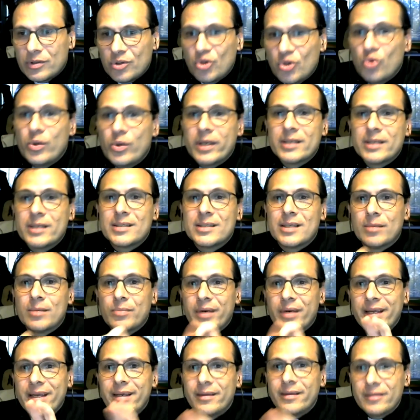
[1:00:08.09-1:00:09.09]
doing some
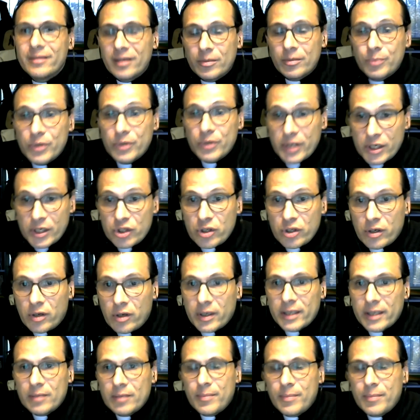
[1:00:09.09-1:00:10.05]
reinterpretation on it